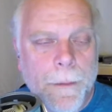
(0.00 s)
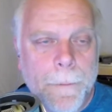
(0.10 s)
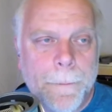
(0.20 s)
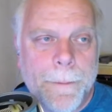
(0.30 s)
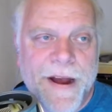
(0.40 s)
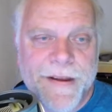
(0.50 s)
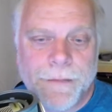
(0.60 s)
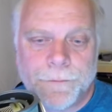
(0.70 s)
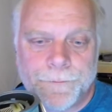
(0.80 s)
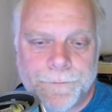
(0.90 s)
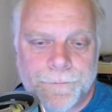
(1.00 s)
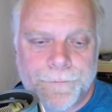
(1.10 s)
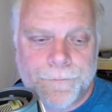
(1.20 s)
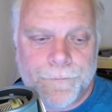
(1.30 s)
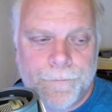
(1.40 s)
But
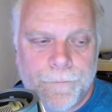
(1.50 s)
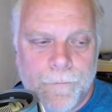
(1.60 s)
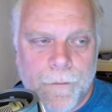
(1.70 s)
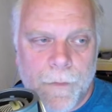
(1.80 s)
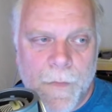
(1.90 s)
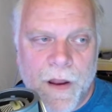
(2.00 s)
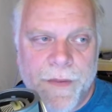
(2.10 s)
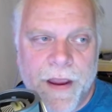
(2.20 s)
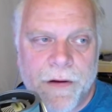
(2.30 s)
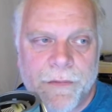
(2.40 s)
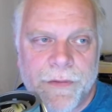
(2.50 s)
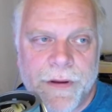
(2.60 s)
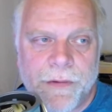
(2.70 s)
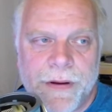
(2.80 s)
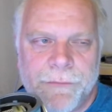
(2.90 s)
there
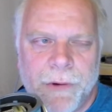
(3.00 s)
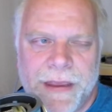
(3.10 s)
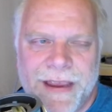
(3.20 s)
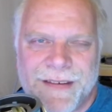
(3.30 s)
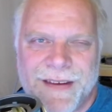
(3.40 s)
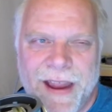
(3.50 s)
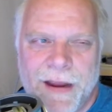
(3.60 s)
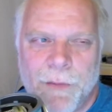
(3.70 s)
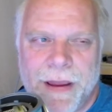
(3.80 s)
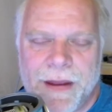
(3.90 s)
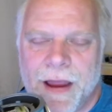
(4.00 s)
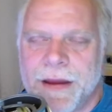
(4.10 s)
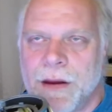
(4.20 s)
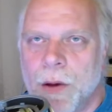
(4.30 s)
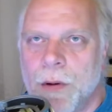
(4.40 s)
really isn't any way that I
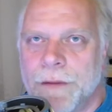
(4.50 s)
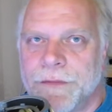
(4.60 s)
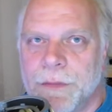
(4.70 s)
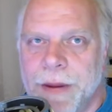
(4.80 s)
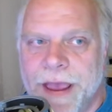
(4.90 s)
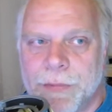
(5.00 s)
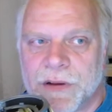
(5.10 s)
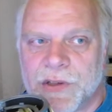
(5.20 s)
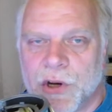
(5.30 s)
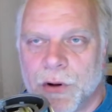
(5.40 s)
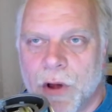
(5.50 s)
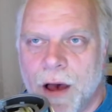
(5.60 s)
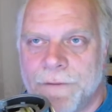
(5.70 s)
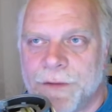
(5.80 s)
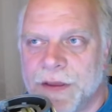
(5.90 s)
know of to be able to turn
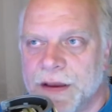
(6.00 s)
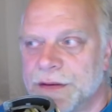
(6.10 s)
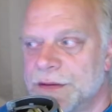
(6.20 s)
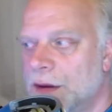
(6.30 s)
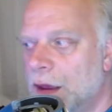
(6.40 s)
off things